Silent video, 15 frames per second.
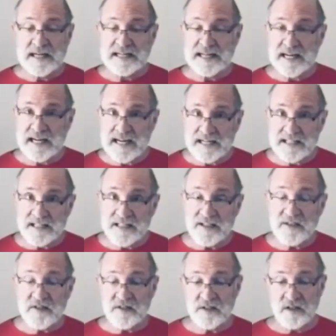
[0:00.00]

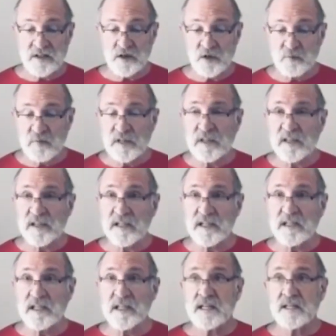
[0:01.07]
kindness,
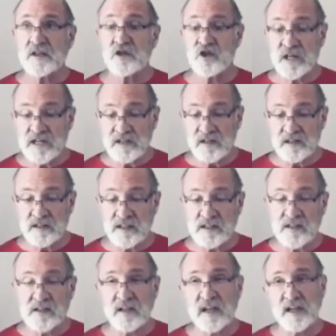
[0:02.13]
humility,
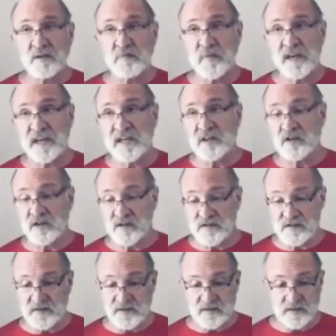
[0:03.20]
gentleness, and patience.